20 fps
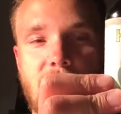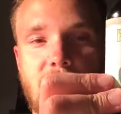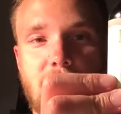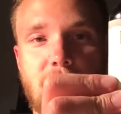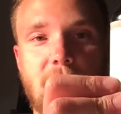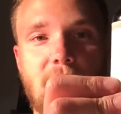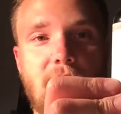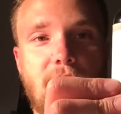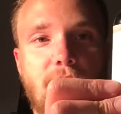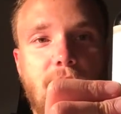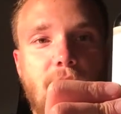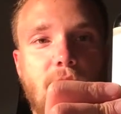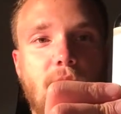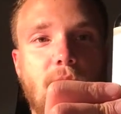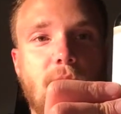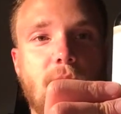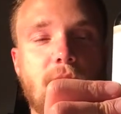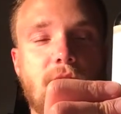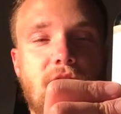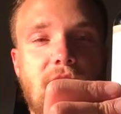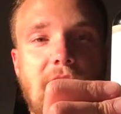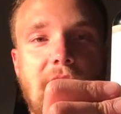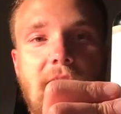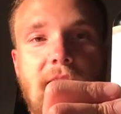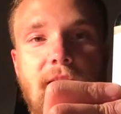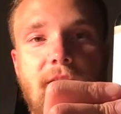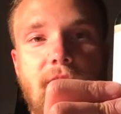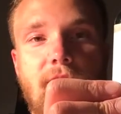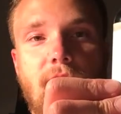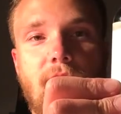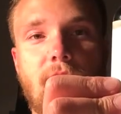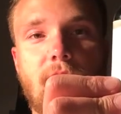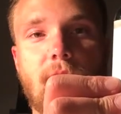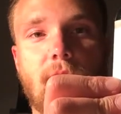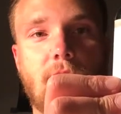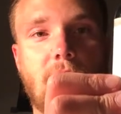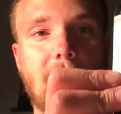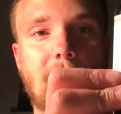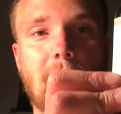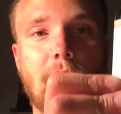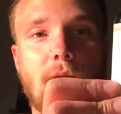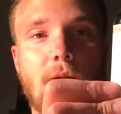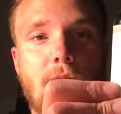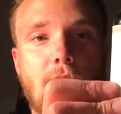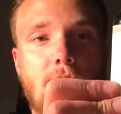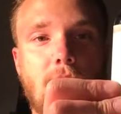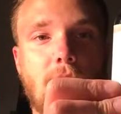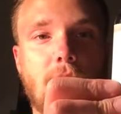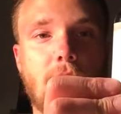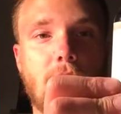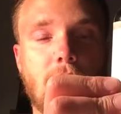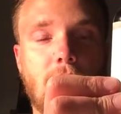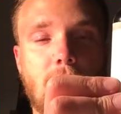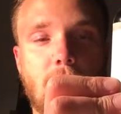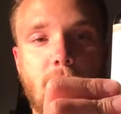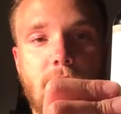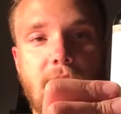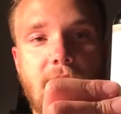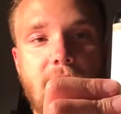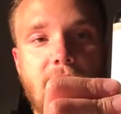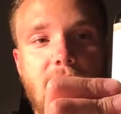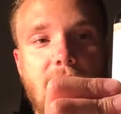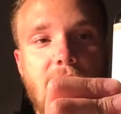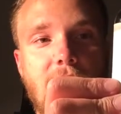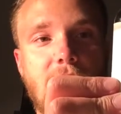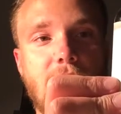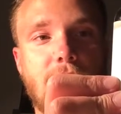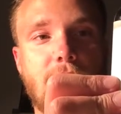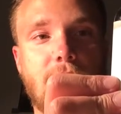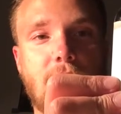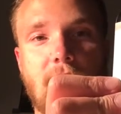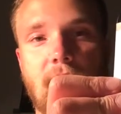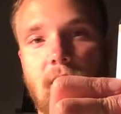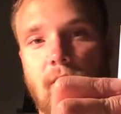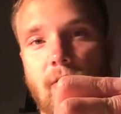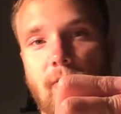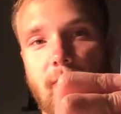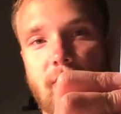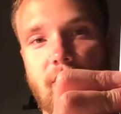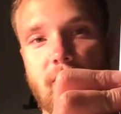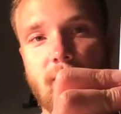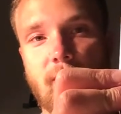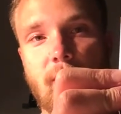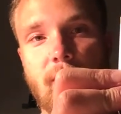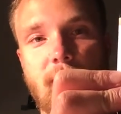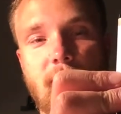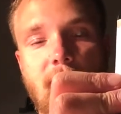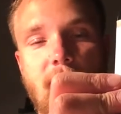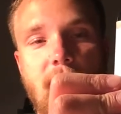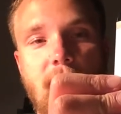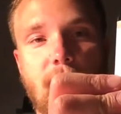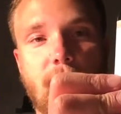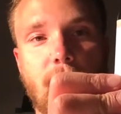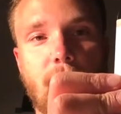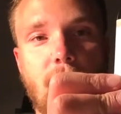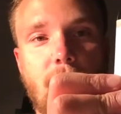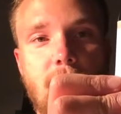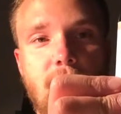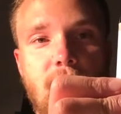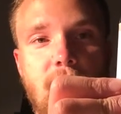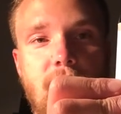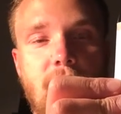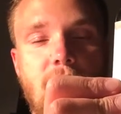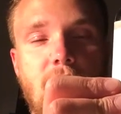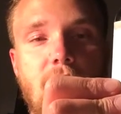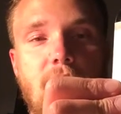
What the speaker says: It's made from cilantro or coriander leaf along with some other kind of herbs.